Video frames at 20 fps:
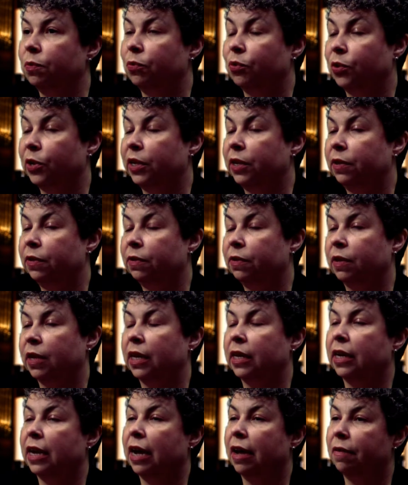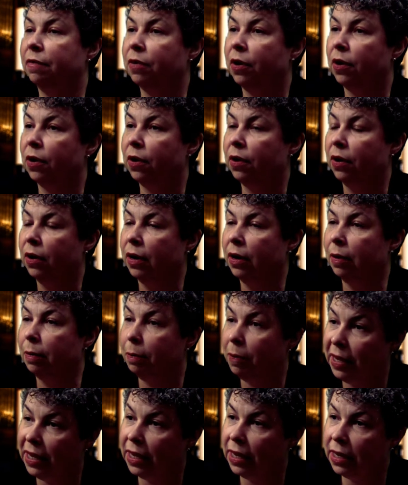breathe and have our
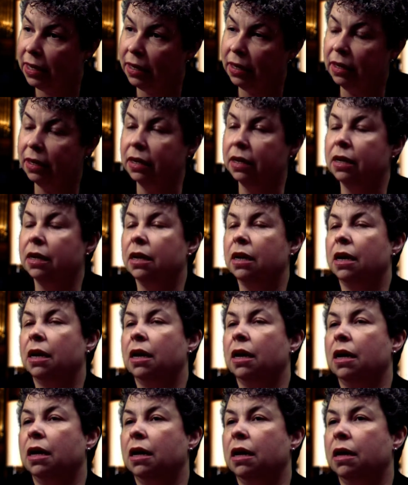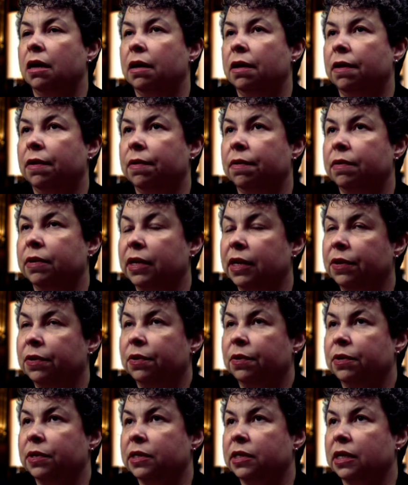being,
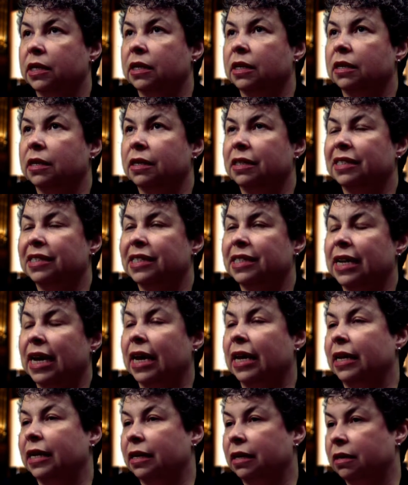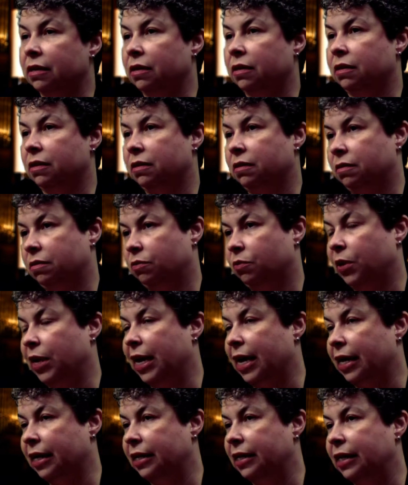neither is a static
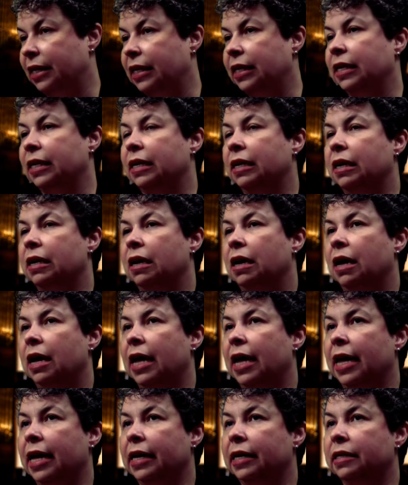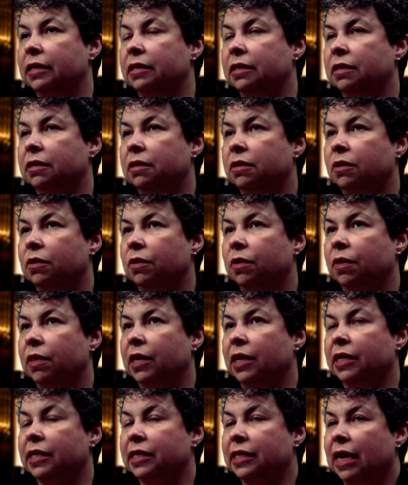reality. And
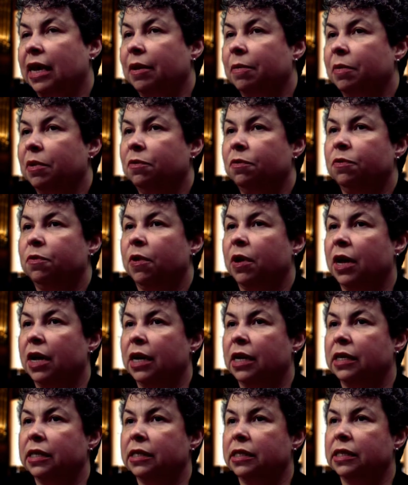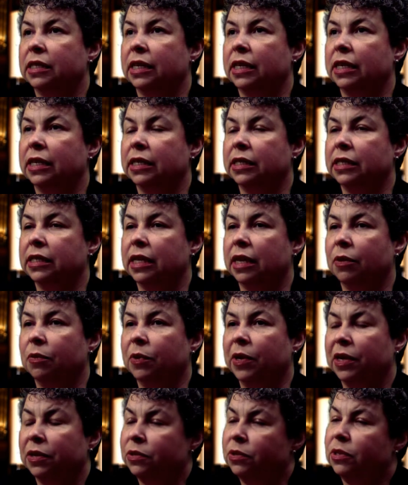the excitement for us is
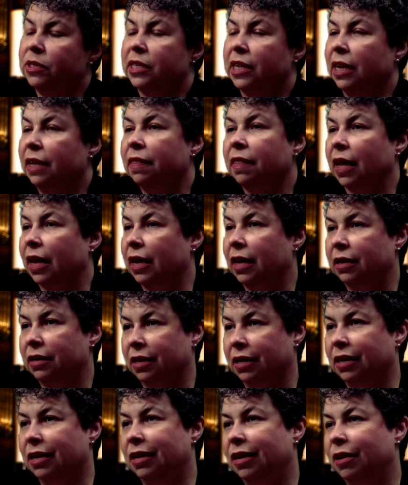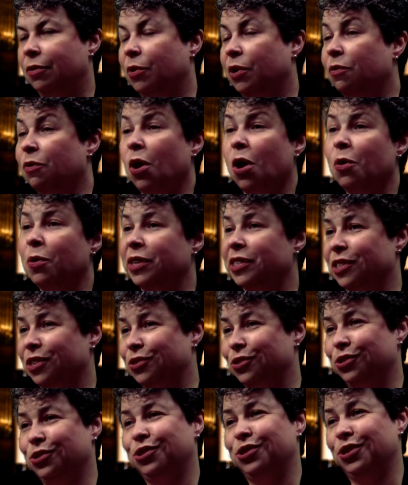that we understand that. We've always
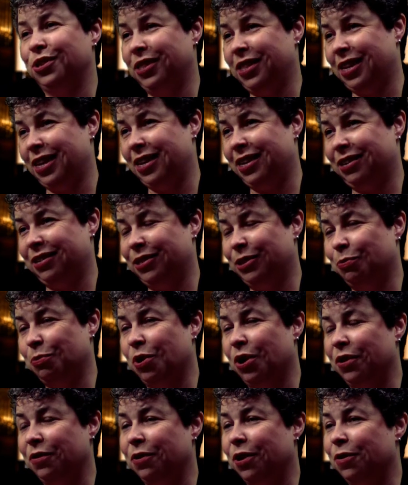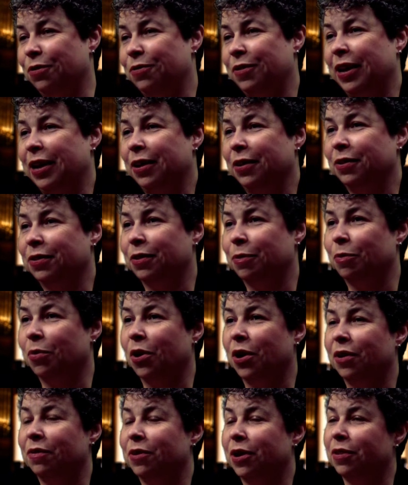understood that. It's part of our faith
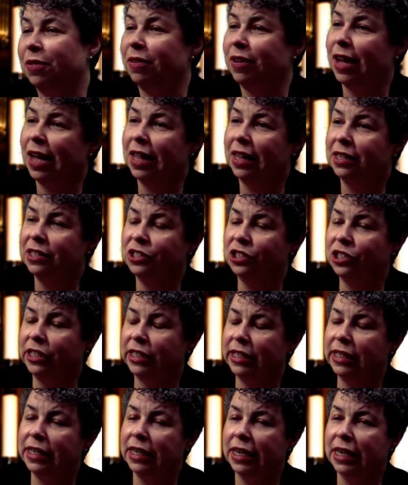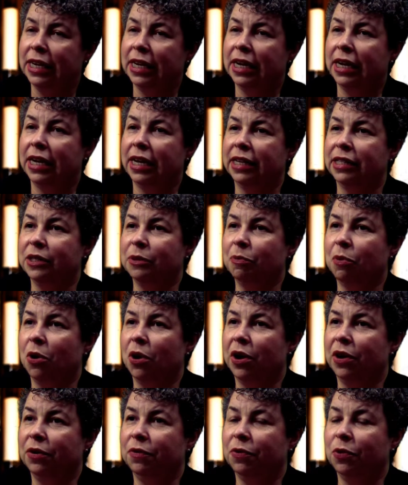and part of our theology. It's
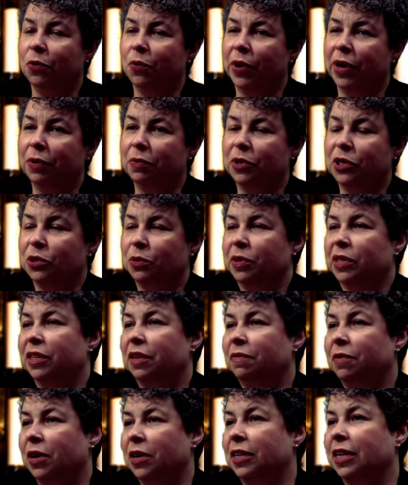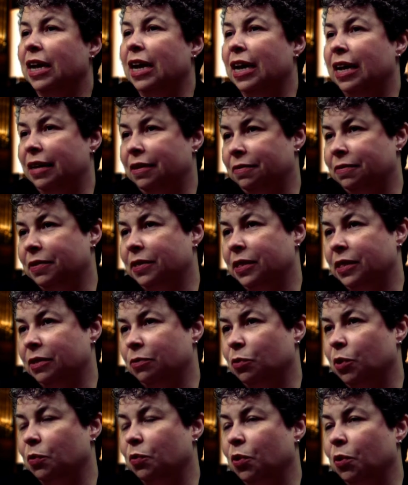part of the way in which we live our lives.
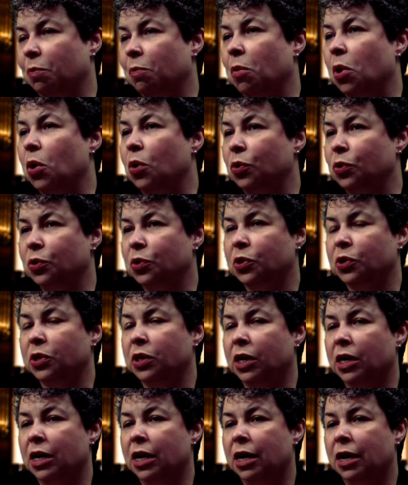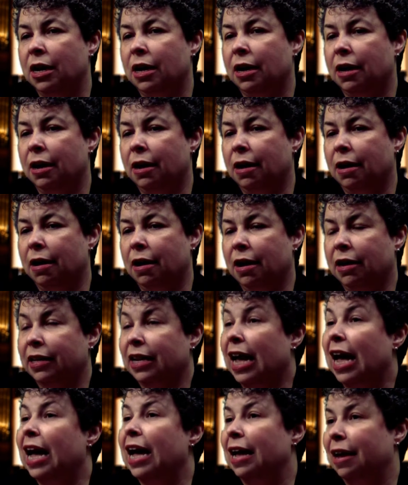When we're most
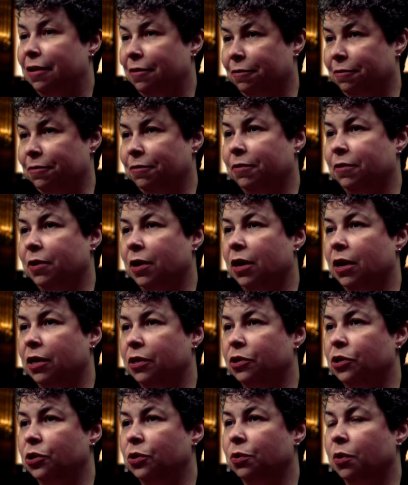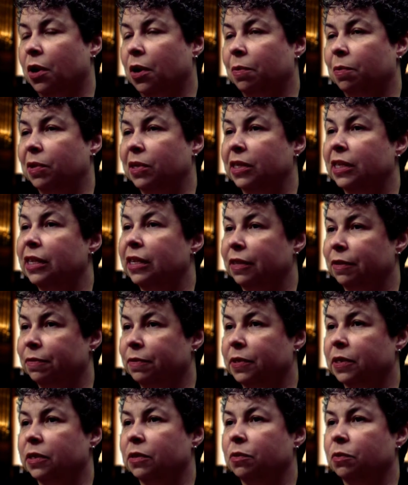alive to our
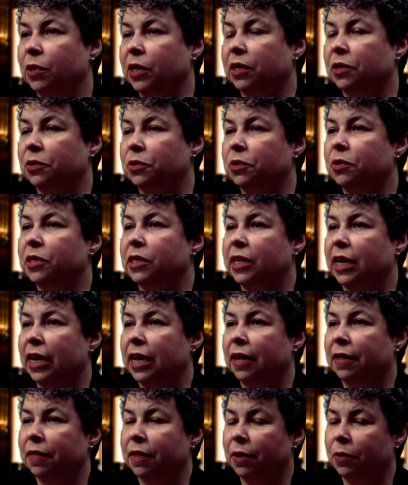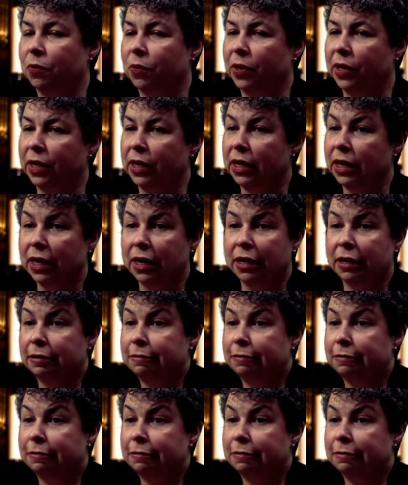beliefs, we understand that we